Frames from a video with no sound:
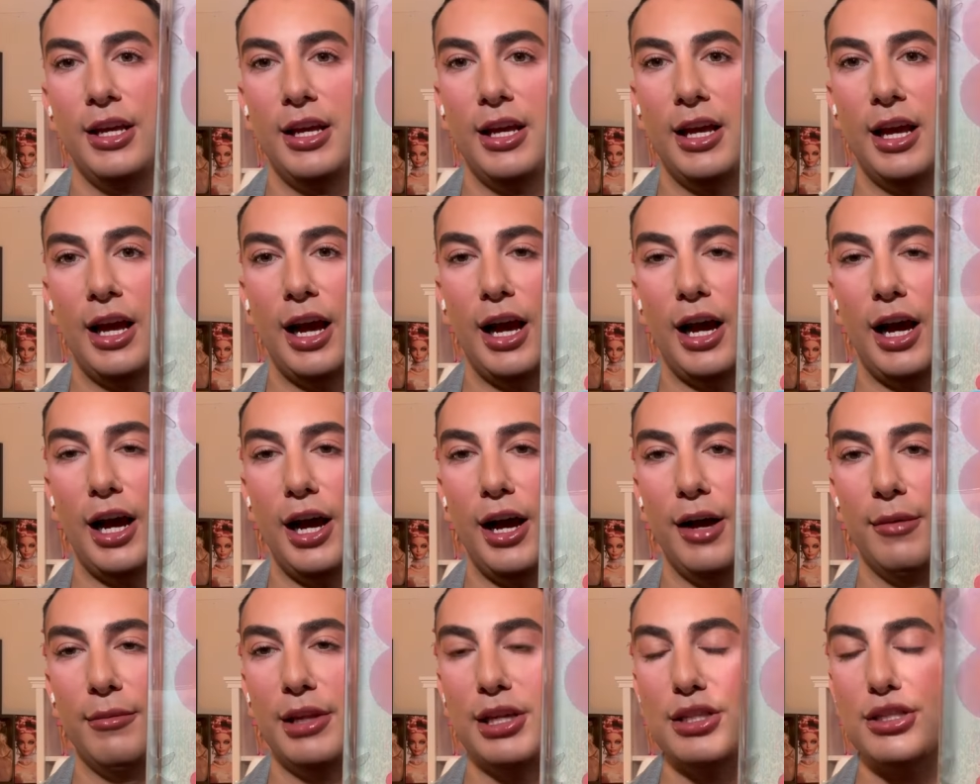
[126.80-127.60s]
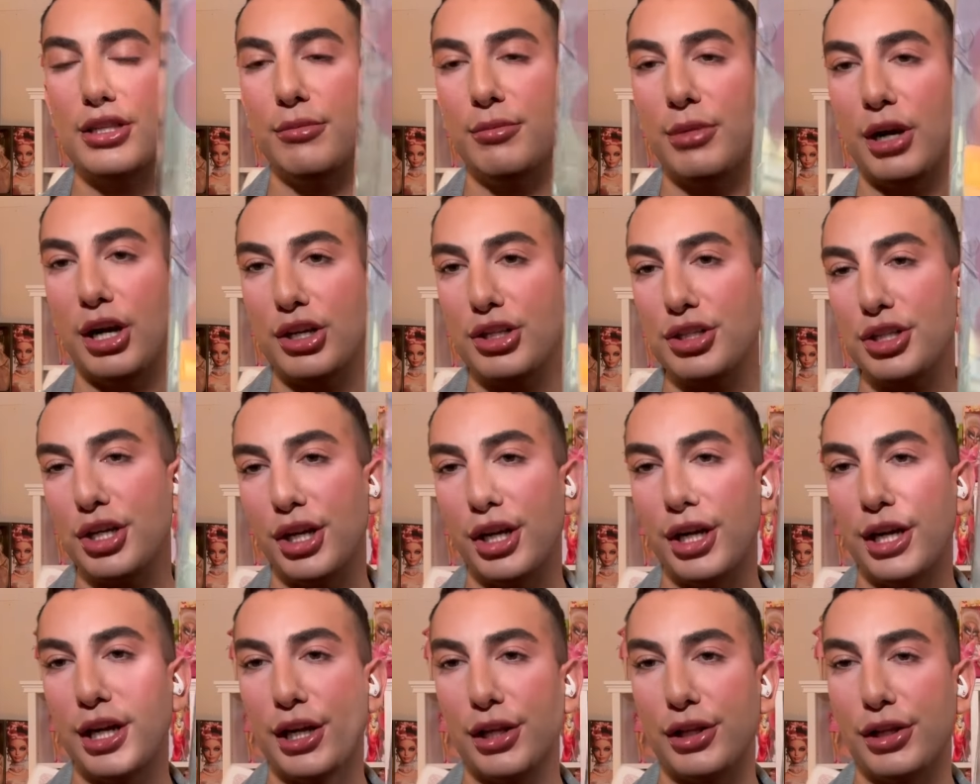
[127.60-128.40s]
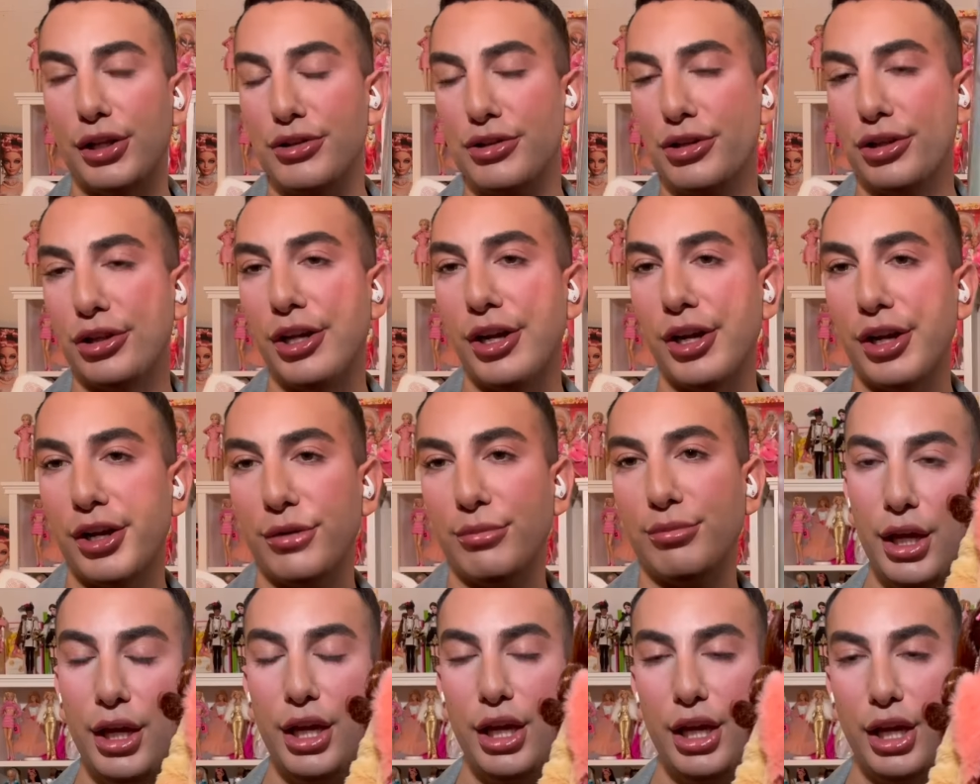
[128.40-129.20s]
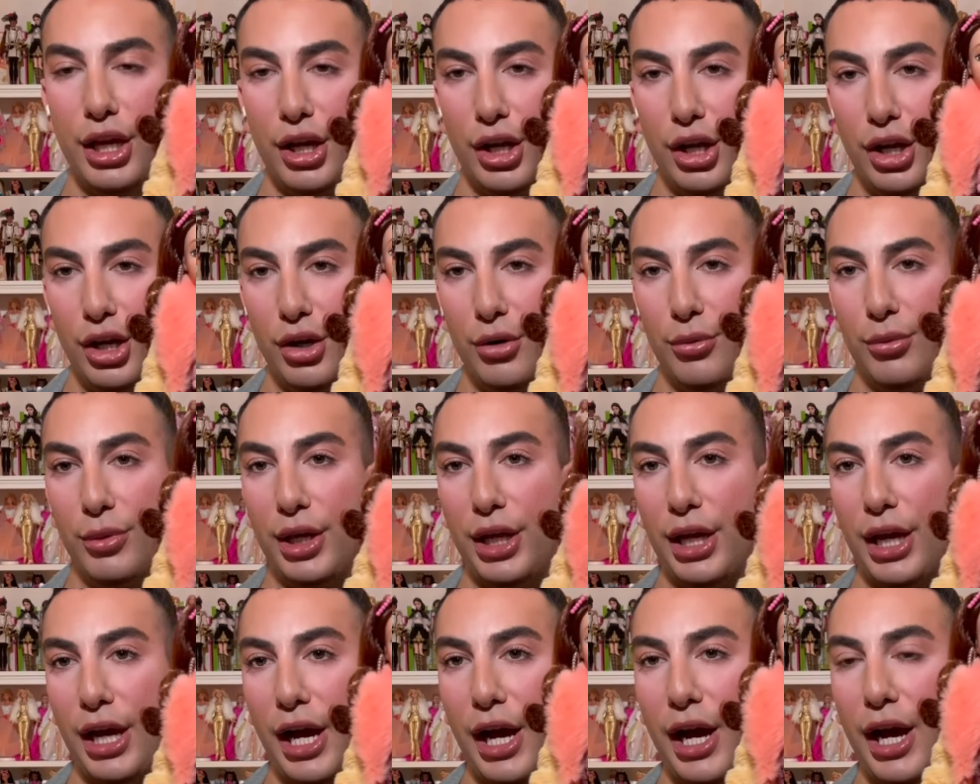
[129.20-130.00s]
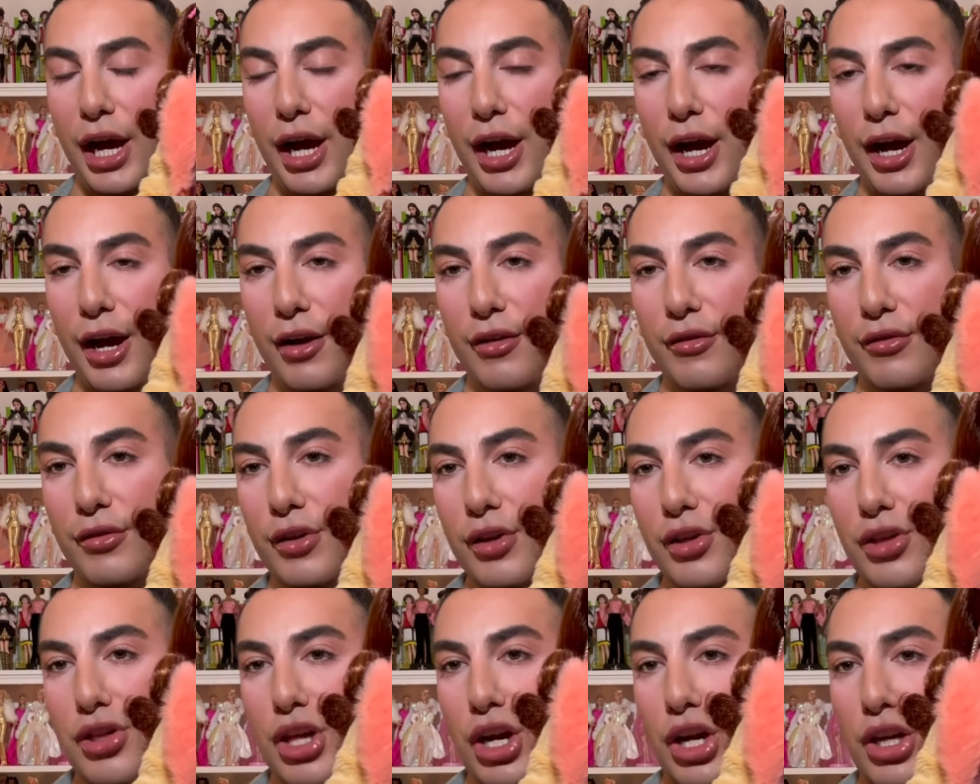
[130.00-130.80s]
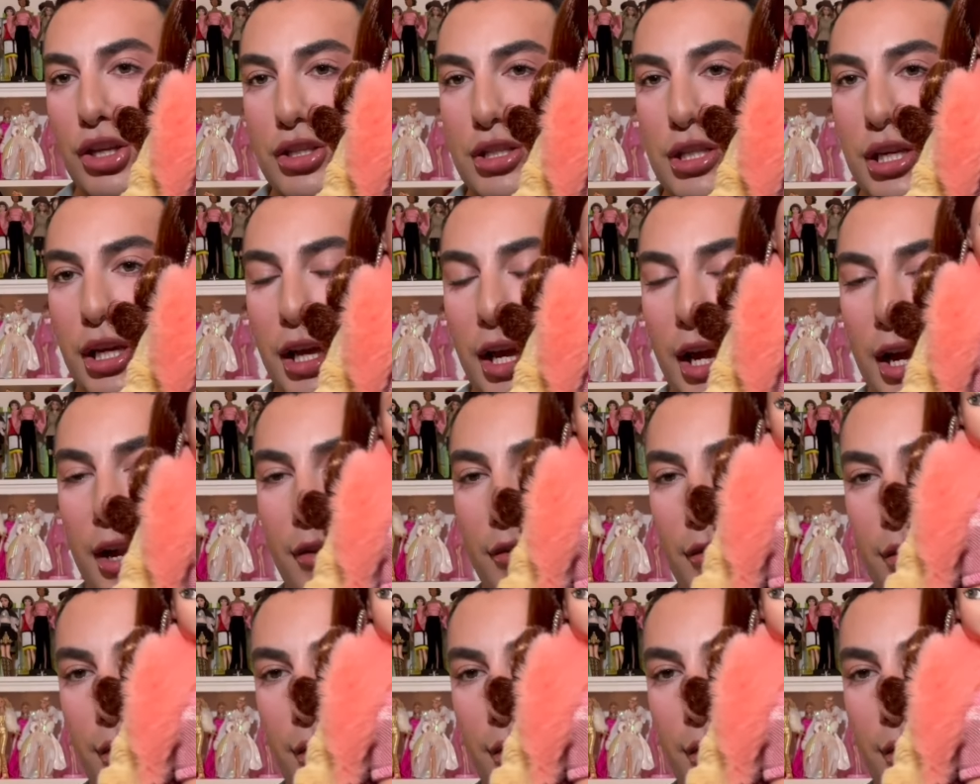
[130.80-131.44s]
Let's unbox her, get a closer look. Here we have Chelsea out of